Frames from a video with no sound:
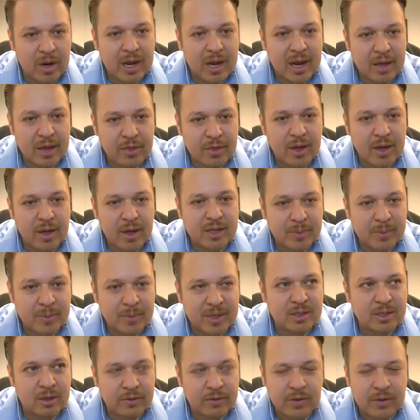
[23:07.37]
And I thought to
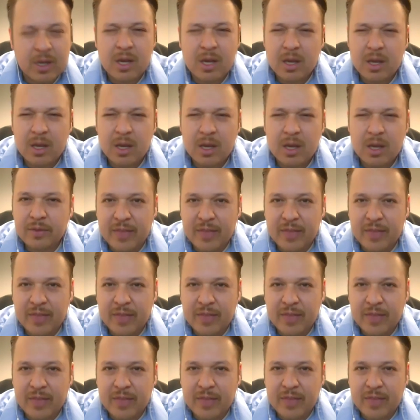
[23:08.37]
myself, yeah,
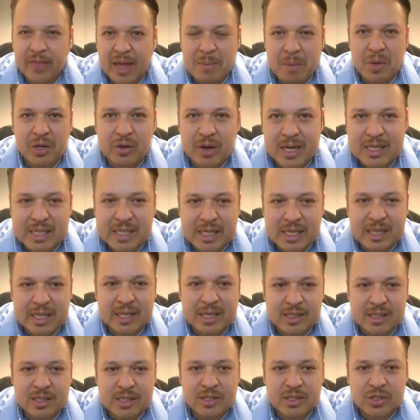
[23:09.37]
that'd be a good
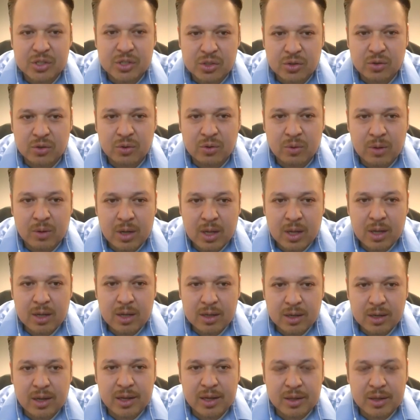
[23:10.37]
idea to do
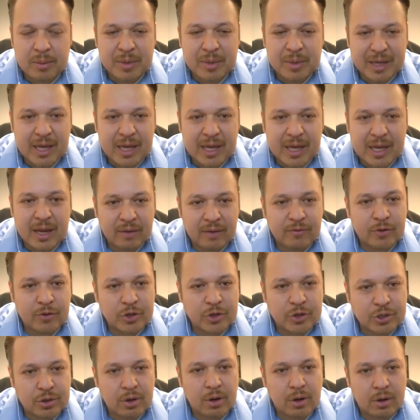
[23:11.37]
in the beginning for
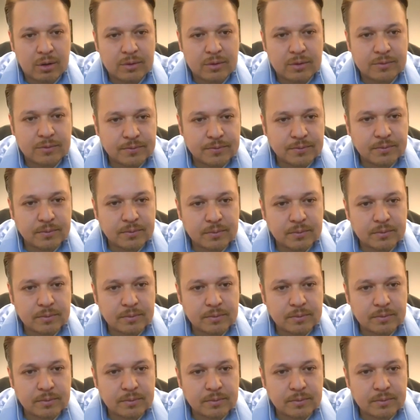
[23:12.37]
sure. It